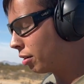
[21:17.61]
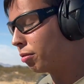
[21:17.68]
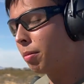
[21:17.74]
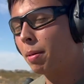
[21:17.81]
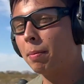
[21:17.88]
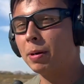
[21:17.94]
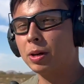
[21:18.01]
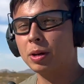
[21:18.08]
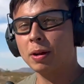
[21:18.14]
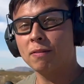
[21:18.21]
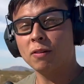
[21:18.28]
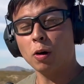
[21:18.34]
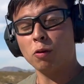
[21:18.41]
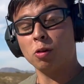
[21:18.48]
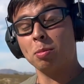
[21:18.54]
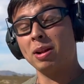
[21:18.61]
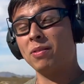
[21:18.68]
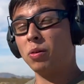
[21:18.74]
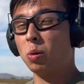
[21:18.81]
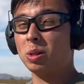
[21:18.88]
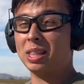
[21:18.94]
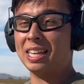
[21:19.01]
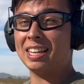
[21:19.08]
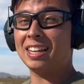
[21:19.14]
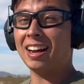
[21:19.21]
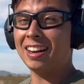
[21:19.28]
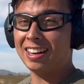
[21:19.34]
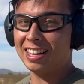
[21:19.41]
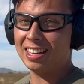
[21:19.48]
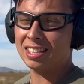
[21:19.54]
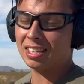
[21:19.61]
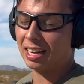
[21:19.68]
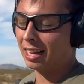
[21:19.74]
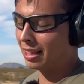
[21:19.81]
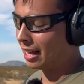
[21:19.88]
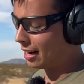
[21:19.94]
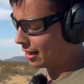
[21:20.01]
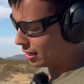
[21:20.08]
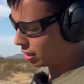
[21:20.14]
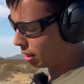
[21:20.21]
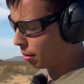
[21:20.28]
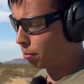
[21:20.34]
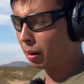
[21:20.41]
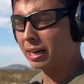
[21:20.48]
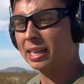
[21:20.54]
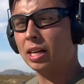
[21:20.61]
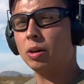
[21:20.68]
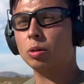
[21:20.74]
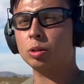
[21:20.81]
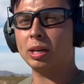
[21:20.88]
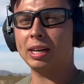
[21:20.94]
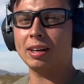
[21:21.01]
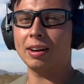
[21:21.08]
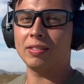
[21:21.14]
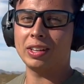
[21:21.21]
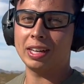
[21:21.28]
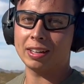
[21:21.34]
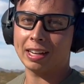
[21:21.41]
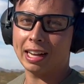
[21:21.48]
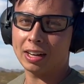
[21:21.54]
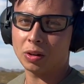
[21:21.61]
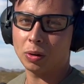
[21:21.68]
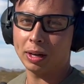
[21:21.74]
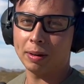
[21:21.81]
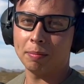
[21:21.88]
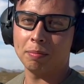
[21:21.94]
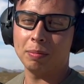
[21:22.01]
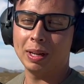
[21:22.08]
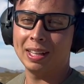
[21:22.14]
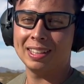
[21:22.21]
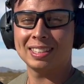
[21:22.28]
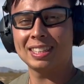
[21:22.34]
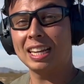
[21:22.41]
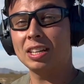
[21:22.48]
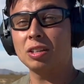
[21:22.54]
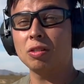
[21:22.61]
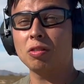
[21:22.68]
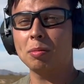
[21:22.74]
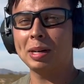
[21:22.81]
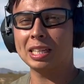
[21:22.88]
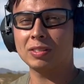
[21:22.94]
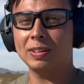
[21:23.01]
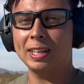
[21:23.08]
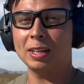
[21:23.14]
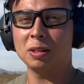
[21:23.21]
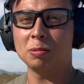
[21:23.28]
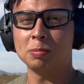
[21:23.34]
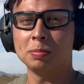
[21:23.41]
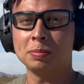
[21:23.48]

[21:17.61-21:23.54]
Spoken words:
Remember, you can vote for me for the Gundies, and that is the Breakout Creator of the Year category. But stay tuned for my next video.